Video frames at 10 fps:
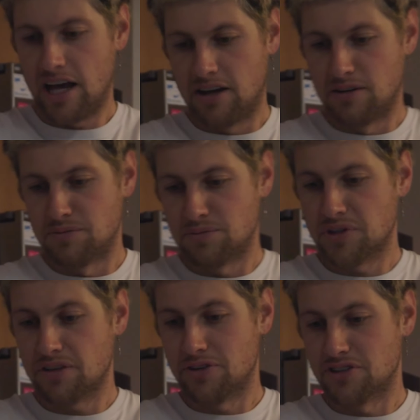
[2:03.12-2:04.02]
um,
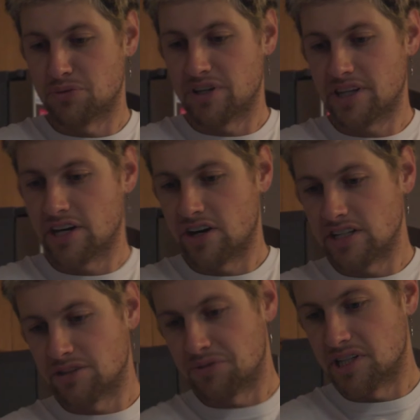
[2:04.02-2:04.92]
when I first went there,
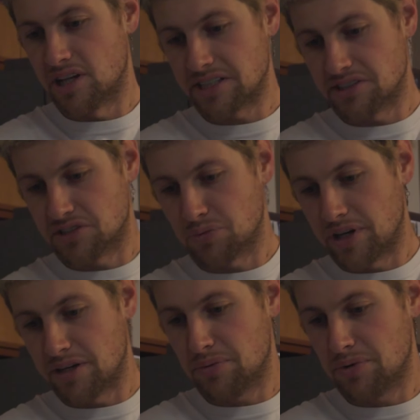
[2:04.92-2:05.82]
I didn't really like the
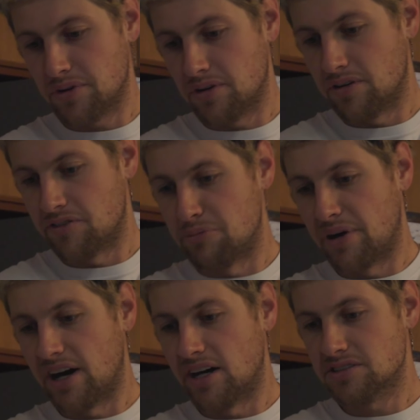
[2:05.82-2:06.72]
sweep of the
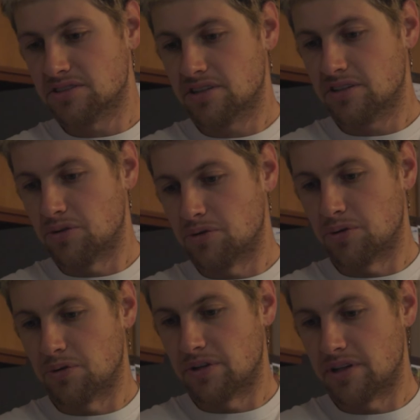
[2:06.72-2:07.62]
bars
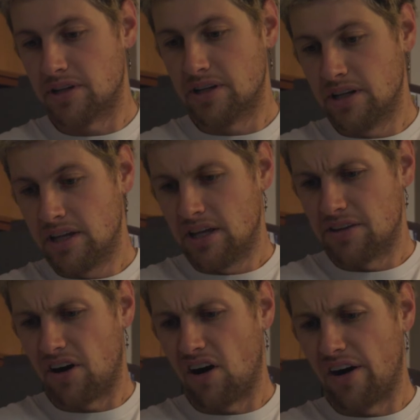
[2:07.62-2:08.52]
or the